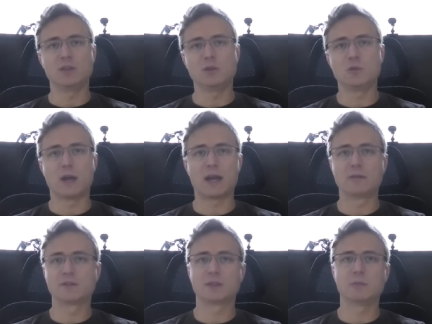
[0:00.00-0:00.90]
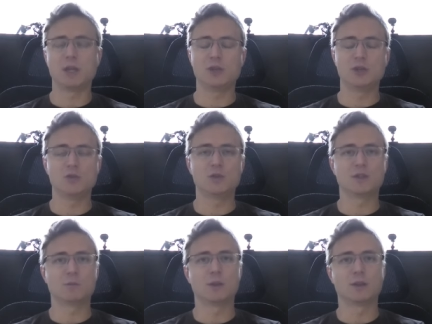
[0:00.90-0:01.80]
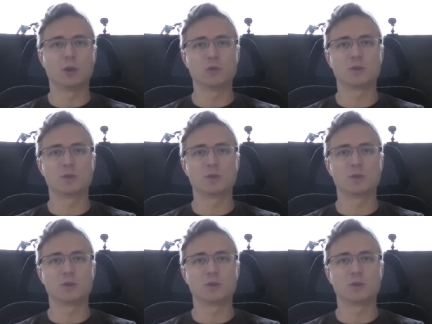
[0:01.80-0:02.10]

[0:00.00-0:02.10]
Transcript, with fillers: do have some issues with low